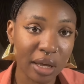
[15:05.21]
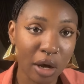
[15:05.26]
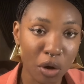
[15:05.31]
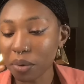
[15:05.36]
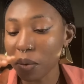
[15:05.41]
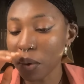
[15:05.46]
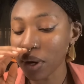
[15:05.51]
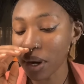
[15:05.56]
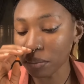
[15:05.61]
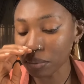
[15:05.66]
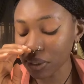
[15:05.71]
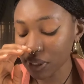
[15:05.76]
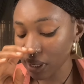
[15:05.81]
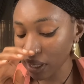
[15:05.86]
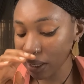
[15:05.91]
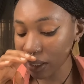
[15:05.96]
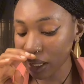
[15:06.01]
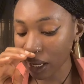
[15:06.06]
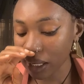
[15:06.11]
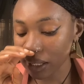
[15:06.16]
But what I'm
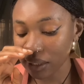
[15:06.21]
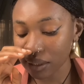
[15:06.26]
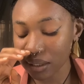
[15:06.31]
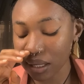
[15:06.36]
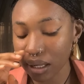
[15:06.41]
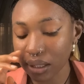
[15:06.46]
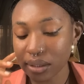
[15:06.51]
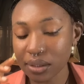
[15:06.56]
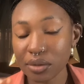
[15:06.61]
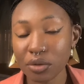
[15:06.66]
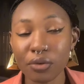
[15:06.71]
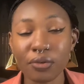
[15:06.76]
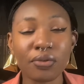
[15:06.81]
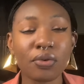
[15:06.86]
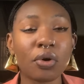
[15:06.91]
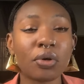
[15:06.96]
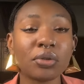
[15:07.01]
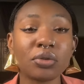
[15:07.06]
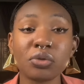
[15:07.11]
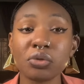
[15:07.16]
saying now is that
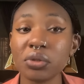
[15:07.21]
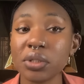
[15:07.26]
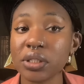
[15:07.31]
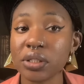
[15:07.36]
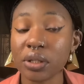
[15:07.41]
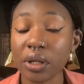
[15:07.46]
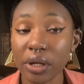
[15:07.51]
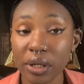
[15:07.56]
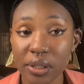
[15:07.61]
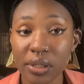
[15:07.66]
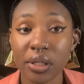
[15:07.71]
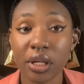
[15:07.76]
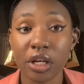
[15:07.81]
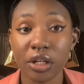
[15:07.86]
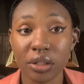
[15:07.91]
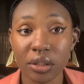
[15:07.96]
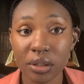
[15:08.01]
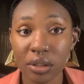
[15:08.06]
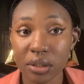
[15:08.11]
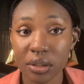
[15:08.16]
you've gone through these 3
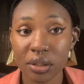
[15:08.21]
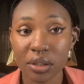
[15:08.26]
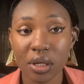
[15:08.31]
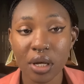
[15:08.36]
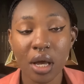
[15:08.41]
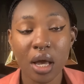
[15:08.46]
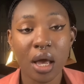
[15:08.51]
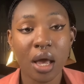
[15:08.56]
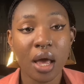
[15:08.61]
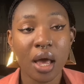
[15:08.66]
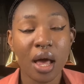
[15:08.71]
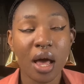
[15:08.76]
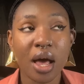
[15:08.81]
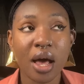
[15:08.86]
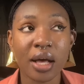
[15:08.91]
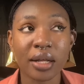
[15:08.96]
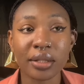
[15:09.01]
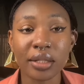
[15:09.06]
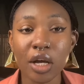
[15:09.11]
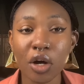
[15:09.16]
stages
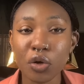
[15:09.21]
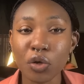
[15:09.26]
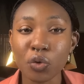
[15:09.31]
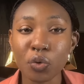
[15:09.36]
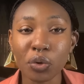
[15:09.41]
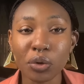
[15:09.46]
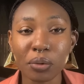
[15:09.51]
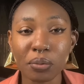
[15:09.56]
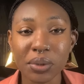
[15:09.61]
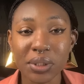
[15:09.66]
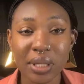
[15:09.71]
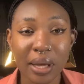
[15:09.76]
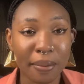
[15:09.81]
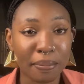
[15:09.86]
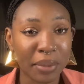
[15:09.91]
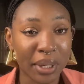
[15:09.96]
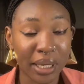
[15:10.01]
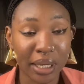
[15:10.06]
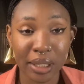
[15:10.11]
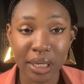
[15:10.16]
and now you want to
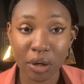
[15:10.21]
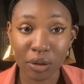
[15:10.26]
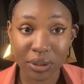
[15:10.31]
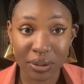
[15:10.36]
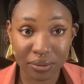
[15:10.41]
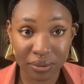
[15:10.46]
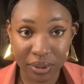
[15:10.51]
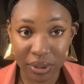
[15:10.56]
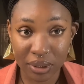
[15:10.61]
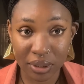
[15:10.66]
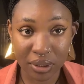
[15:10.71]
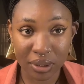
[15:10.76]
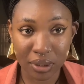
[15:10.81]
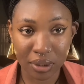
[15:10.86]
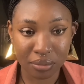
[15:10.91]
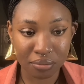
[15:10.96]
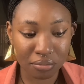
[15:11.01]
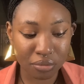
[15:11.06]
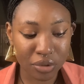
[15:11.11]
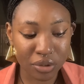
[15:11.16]
start making outfits.